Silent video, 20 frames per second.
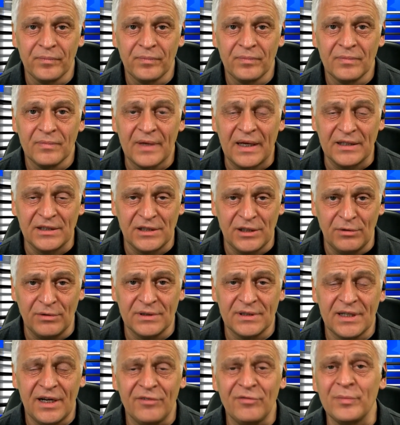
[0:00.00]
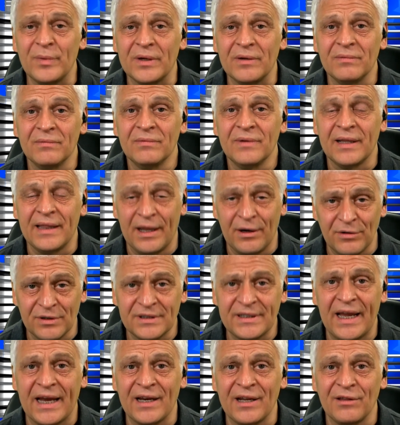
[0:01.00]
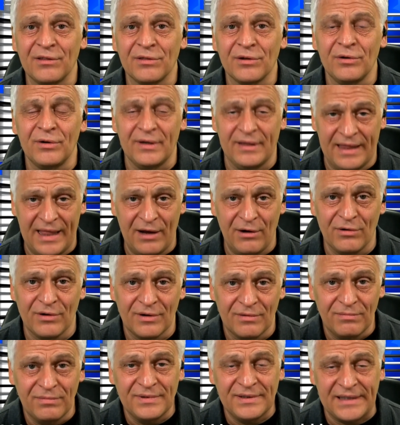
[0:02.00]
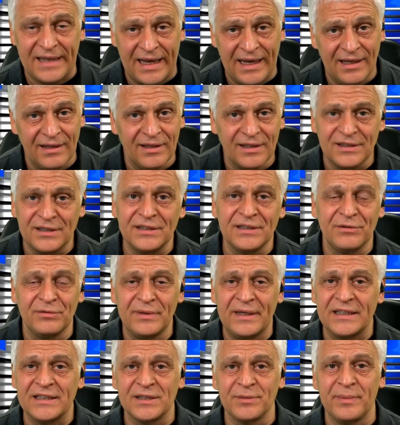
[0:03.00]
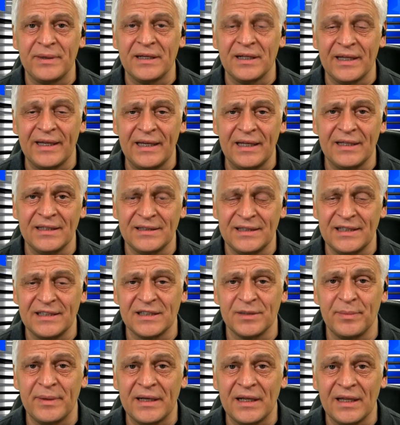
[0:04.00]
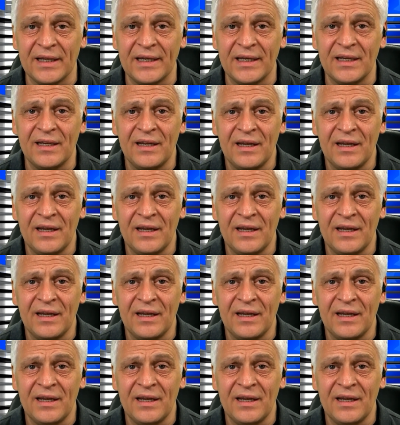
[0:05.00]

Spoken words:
And so was the government. And they were scanning through it. They were saying this needs to be deleted, this needs to be deleted.